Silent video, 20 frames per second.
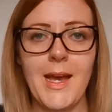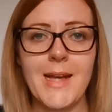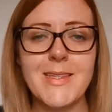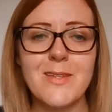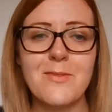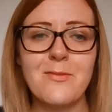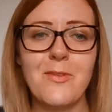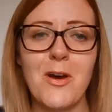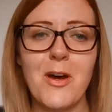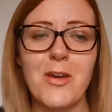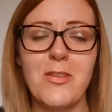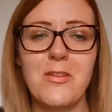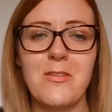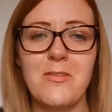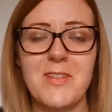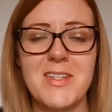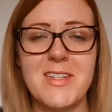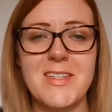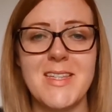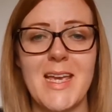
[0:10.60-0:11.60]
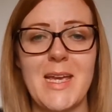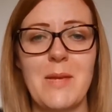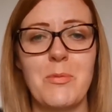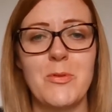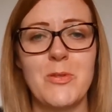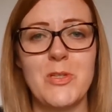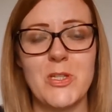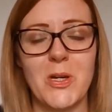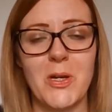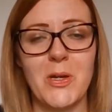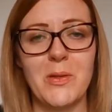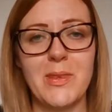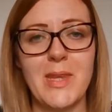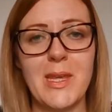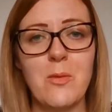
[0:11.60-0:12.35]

As a father of a disabled child,